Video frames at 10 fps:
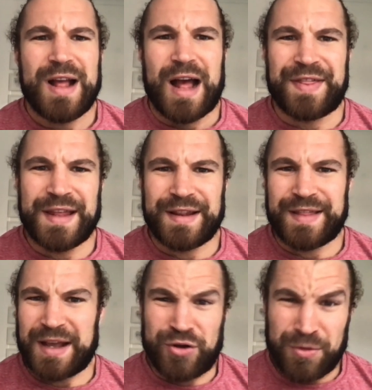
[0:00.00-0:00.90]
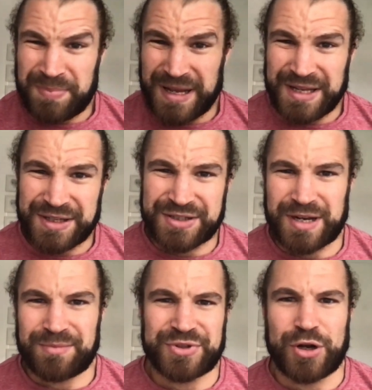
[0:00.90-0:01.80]
I think there could be
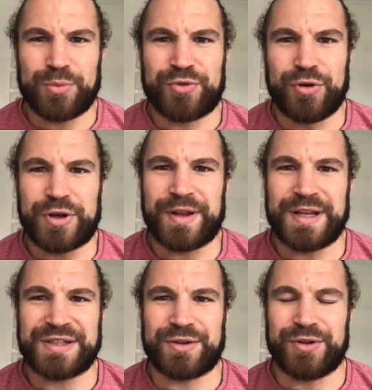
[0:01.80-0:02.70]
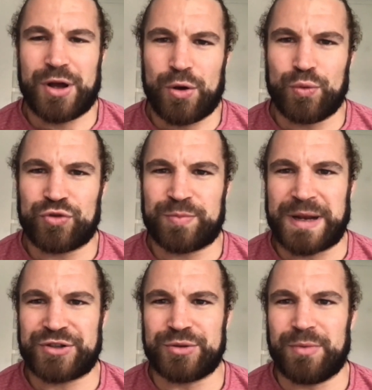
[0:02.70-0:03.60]
some scope to look at this on the whole
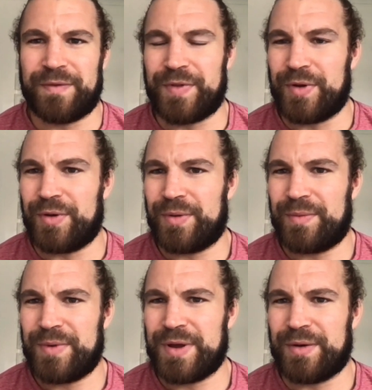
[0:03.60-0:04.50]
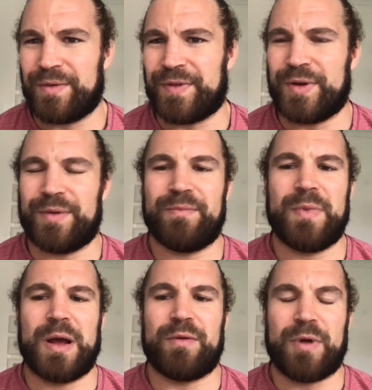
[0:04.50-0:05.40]
spectrum of the
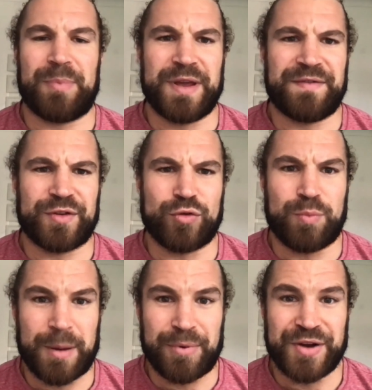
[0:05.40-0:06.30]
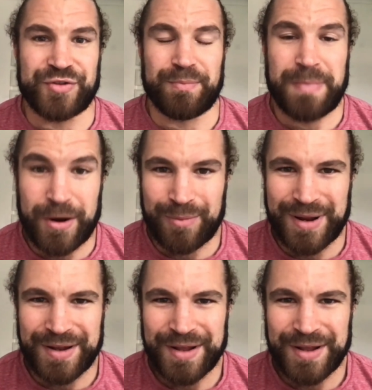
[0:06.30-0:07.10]
rugby physical preparation pyramid,